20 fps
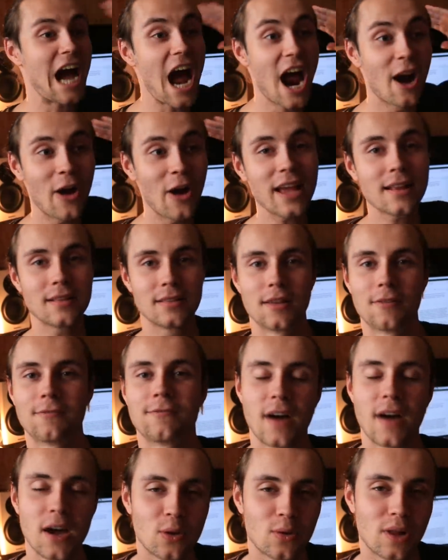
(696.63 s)
Alright, the
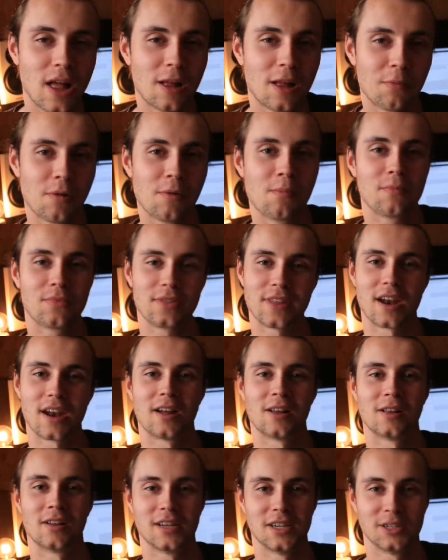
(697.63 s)
final album that
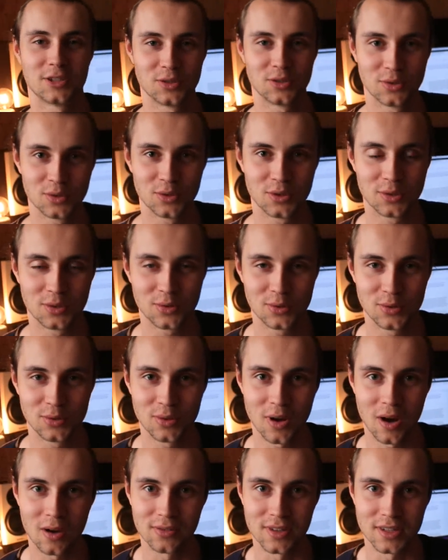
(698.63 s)
I'll introduce you
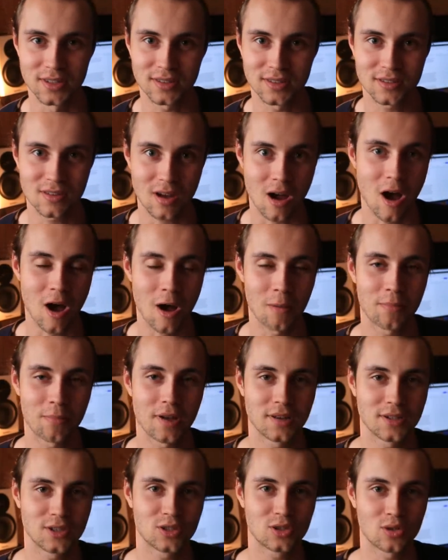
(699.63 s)
to on this top
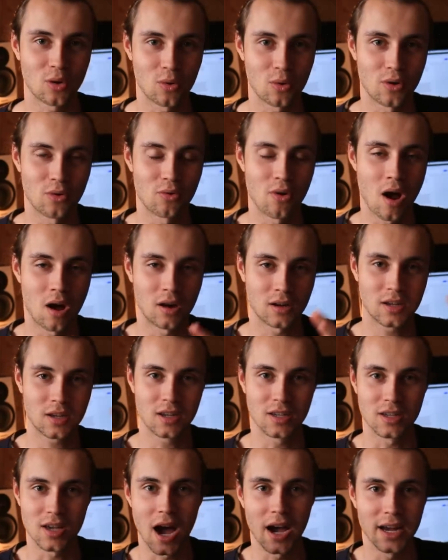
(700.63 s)
stoner rock
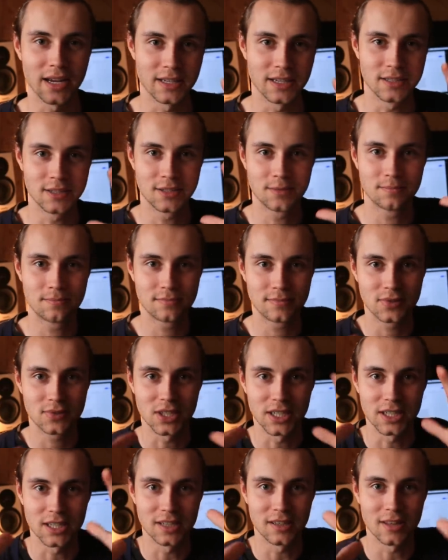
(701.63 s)
guide
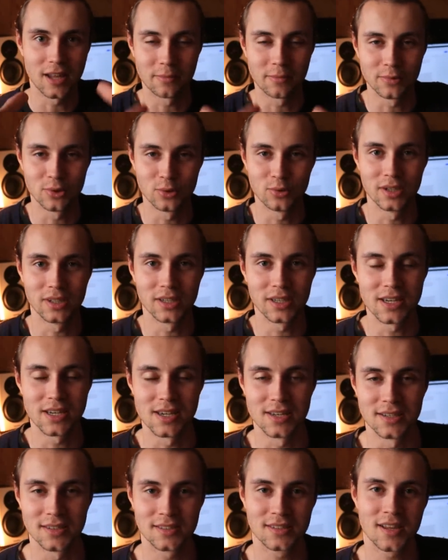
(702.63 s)
thingy that I'm doing
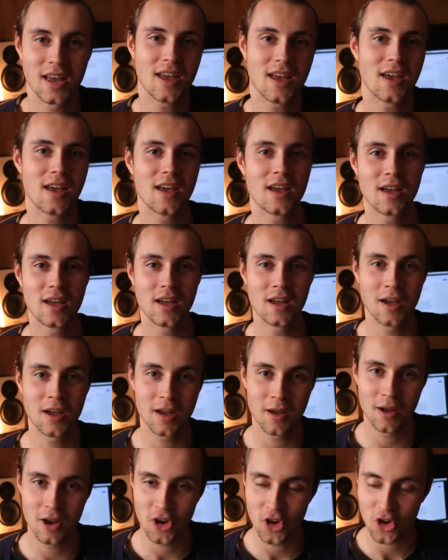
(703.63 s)
is
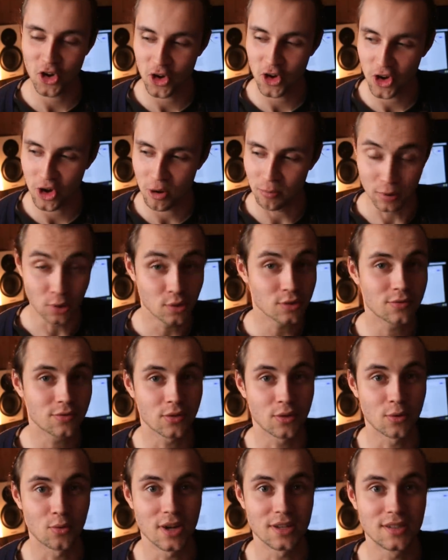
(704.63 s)
Blues
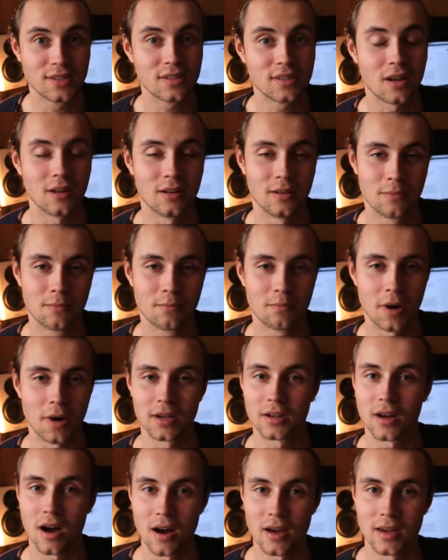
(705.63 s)
for the Red Sun
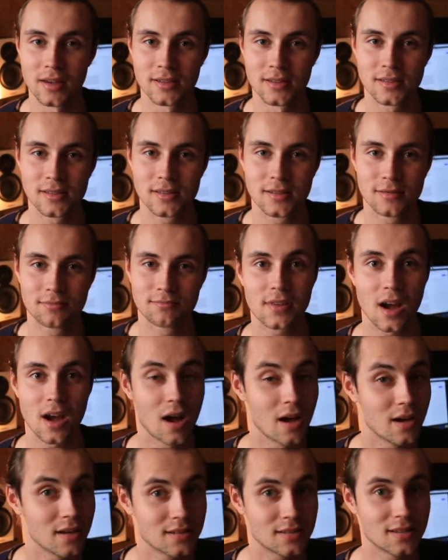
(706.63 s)
by Caius.
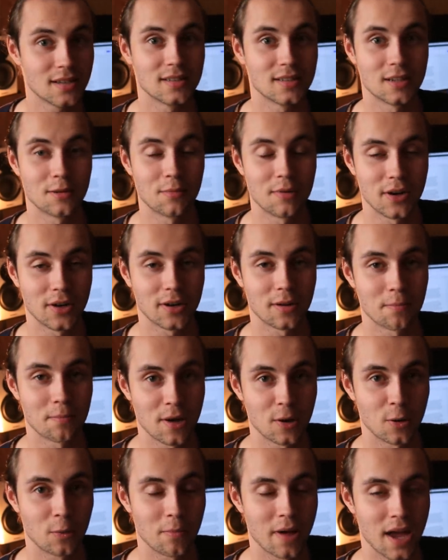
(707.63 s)
Caius is an American
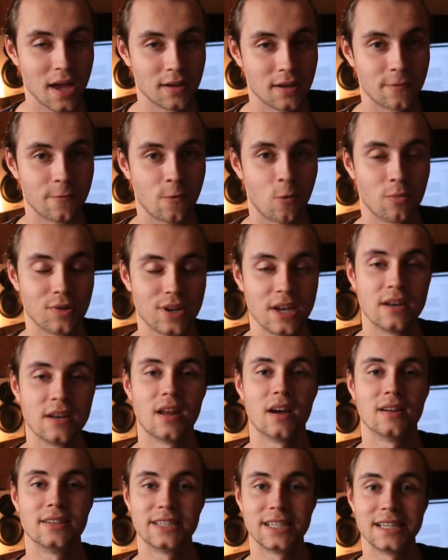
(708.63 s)
metal band formed in
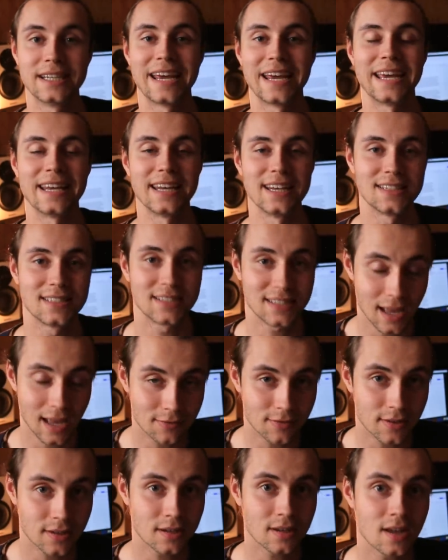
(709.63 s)

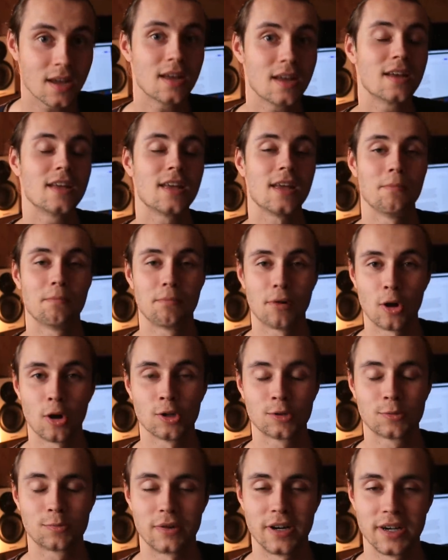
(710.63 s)
1987 in
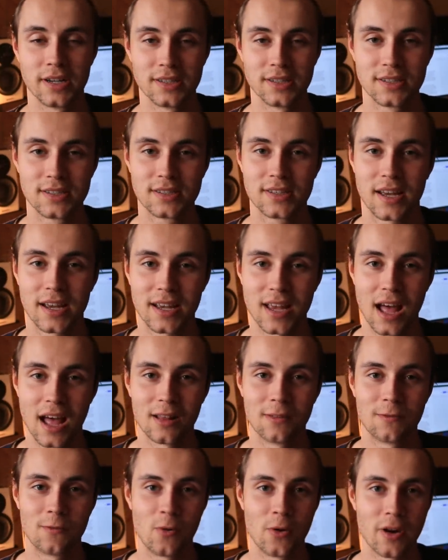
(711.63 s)
Palm Springs,
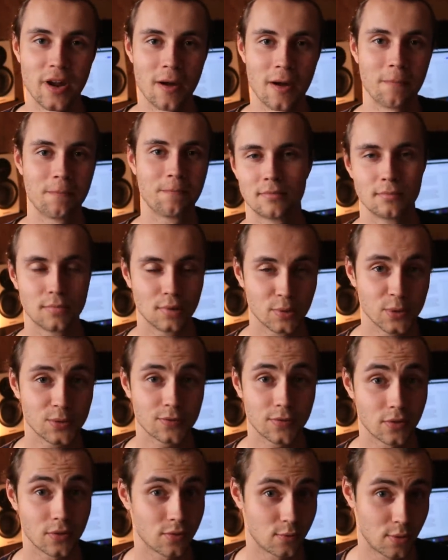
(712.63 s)
California.
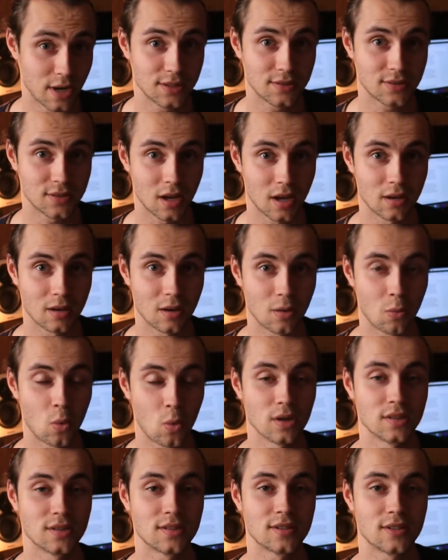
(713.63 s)
Blues for the Red Sun
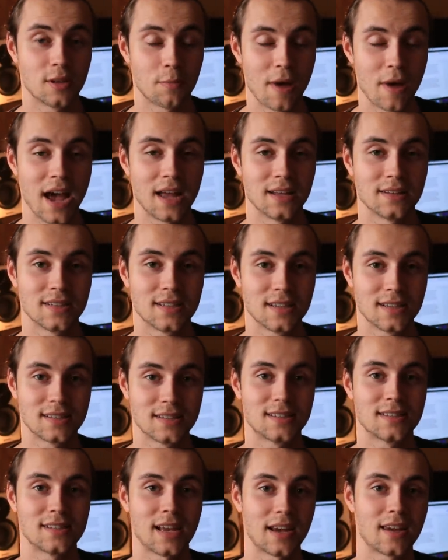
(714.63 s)
was the band's
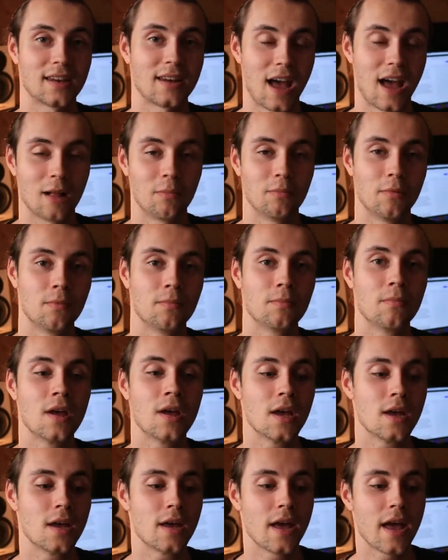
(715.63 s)
second album,
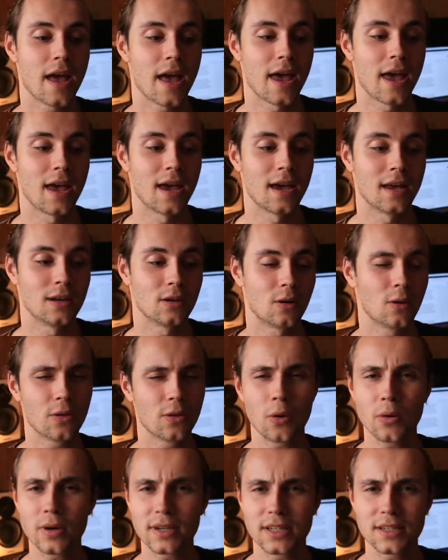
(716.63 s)
and
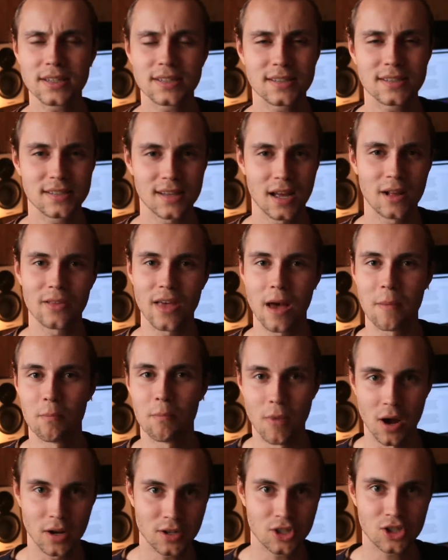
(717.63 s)
although it didn't sell that
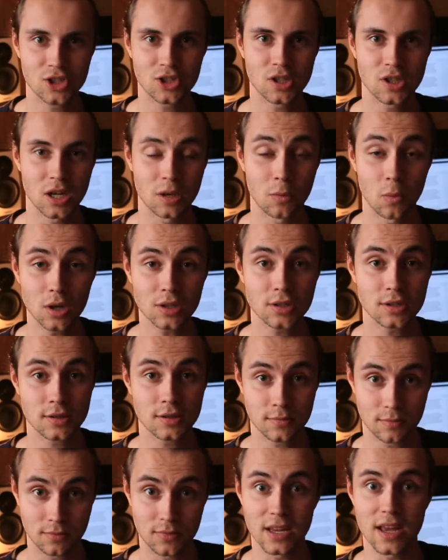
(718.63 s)
much, it
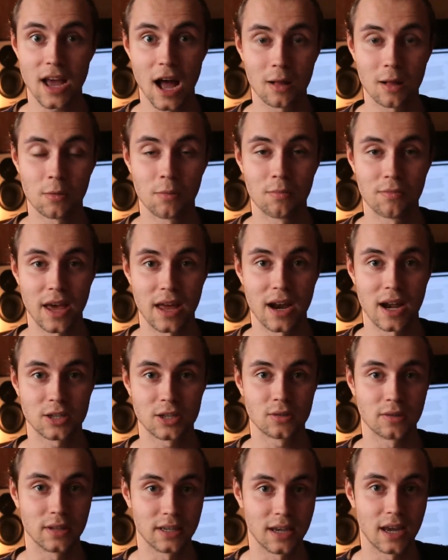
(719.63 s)
was the album that
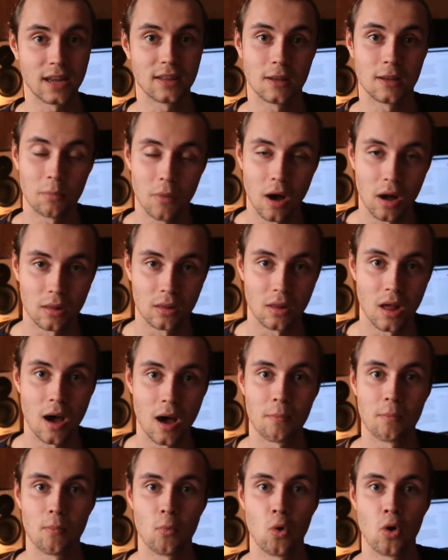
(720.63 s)
actually gained them a
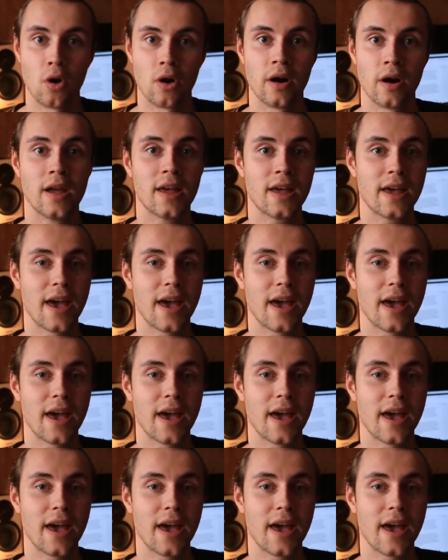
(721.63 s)
lot more